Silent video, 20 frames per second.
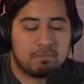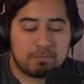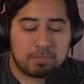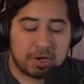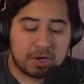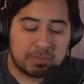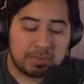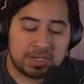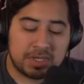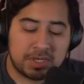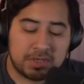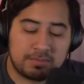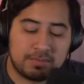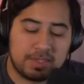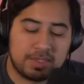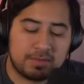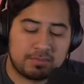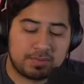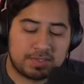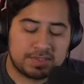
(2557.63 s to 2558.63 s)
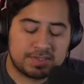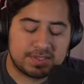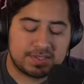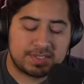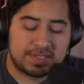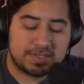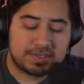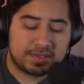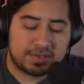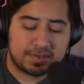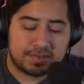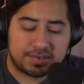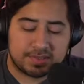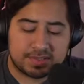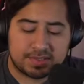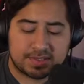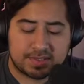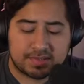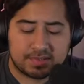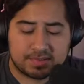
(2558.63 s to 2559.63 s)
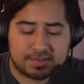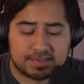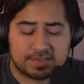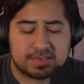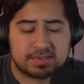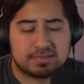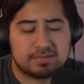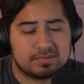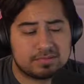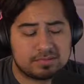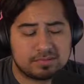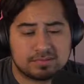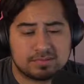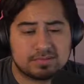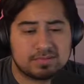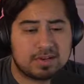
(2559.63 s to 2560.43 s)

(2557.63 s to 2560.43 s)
Boba could be the one to teach her the skills that...